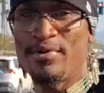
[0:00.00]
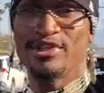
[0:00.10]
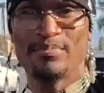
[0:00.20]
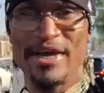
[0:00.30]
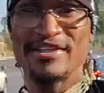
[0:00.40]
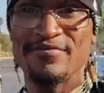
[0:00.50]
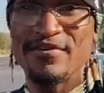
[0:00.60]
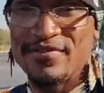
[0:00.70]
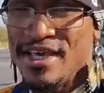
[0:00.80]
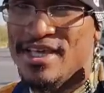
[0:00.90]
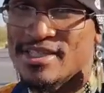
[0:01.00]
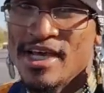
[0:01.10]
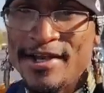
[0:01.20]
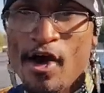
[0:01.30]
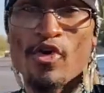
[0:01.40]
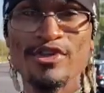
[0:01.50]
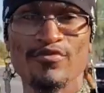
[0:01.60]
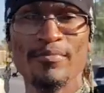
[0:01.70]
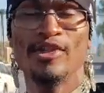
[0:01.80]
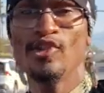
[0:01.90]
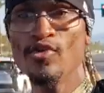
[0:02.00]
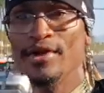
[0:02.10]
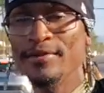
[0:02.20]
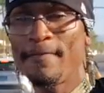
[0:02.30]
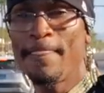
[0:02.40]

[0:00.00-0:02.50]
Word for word: perspective of things. No, it's from the Lord.